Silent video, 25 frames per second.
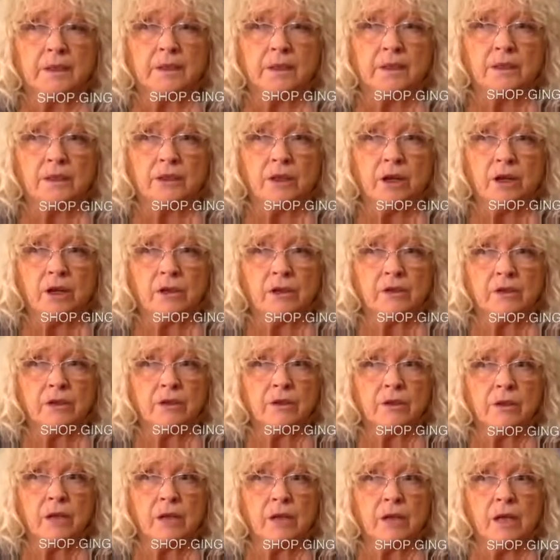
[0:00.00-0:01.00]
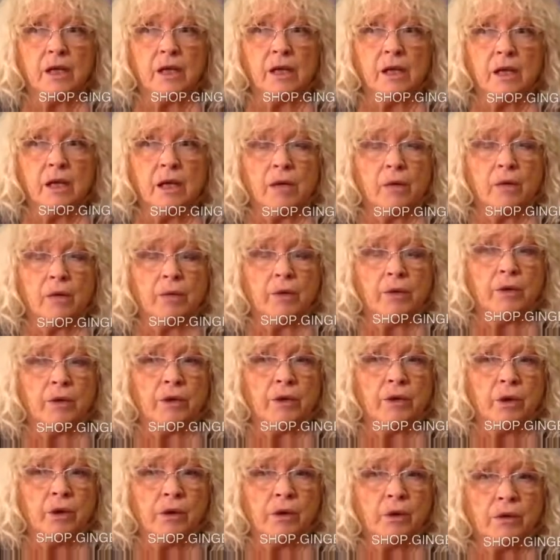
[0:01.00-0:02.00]
starts with
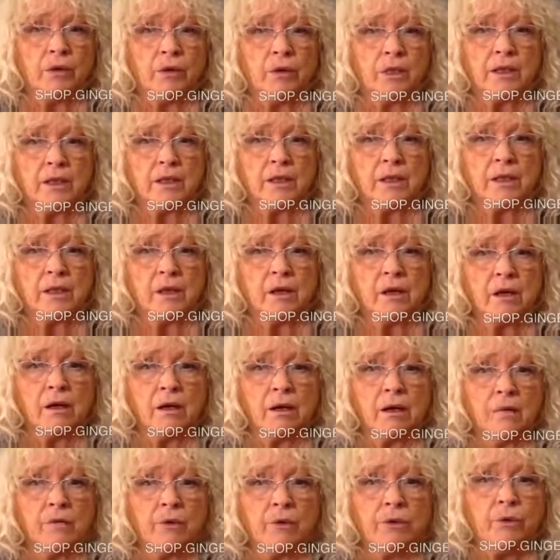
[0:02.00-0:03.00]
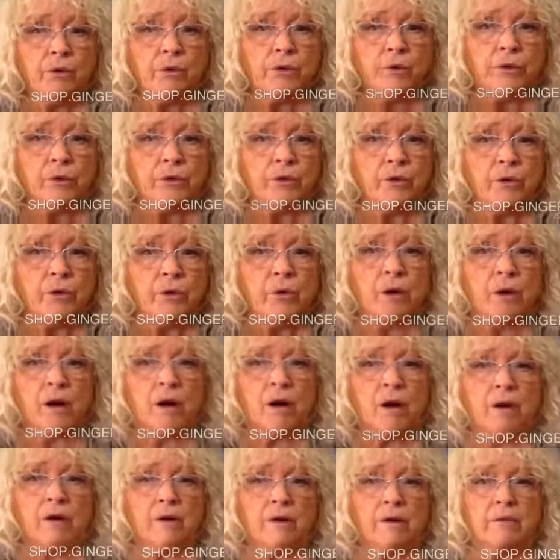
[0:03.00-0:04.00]
the wholeness of who you
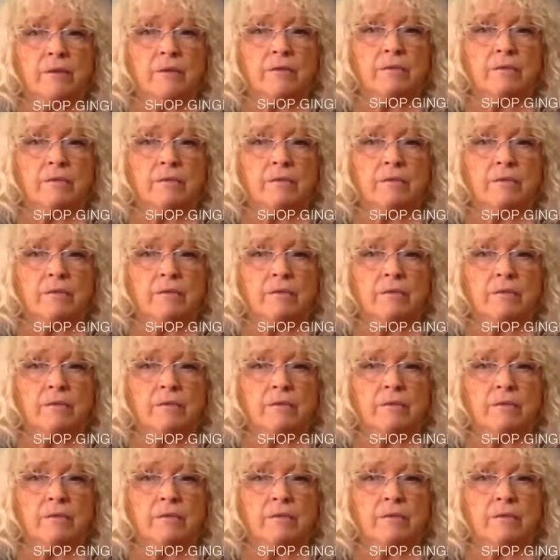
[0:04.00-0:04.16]
are.